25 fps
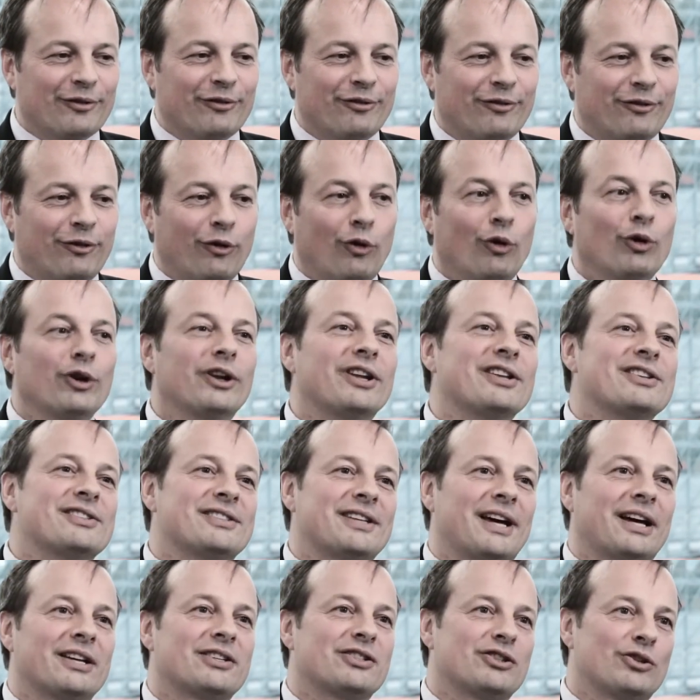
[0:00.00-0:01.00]
fall in
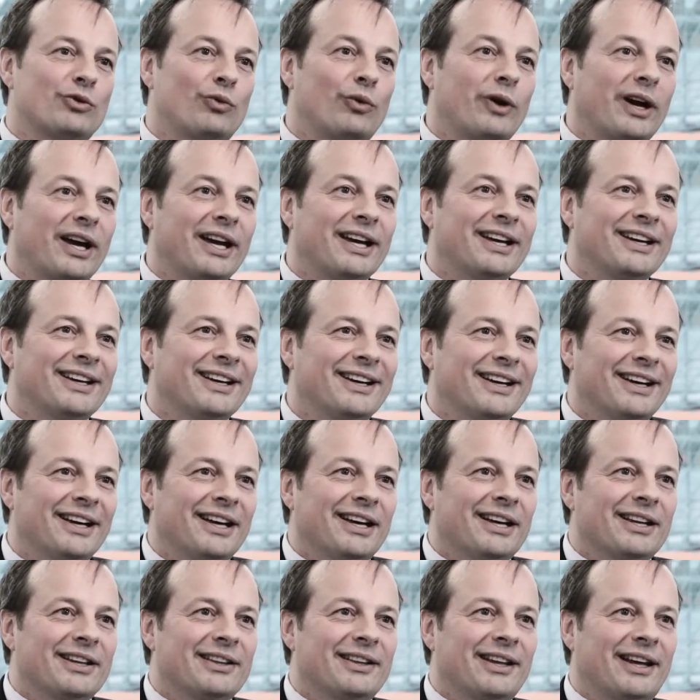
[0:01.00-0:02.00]
such a way
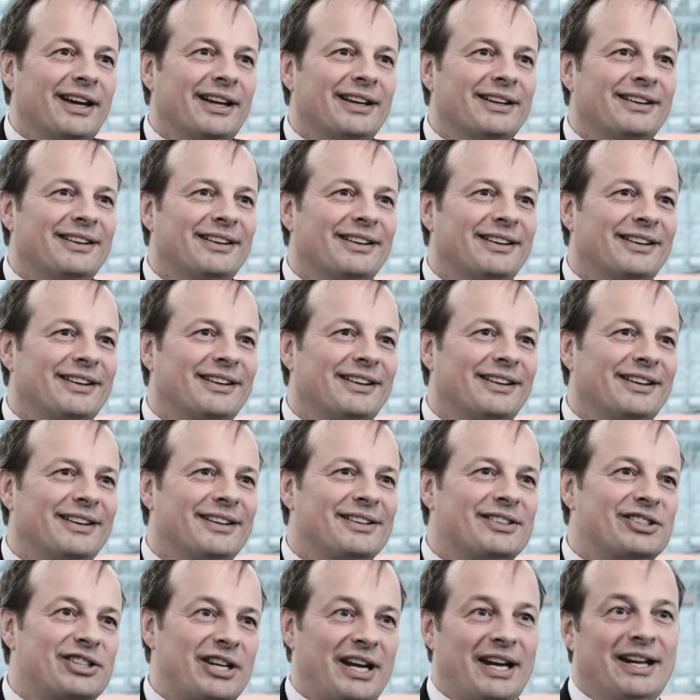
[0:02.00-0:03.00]
that
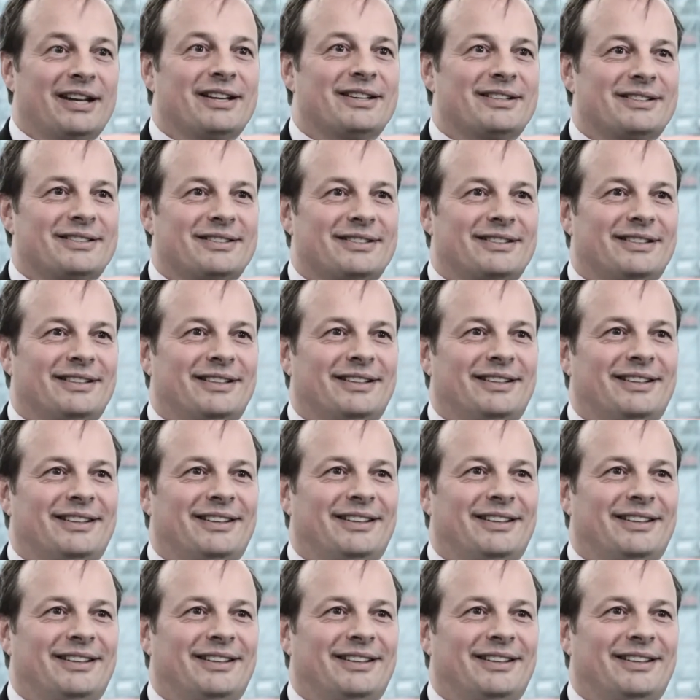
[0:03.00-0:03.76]
change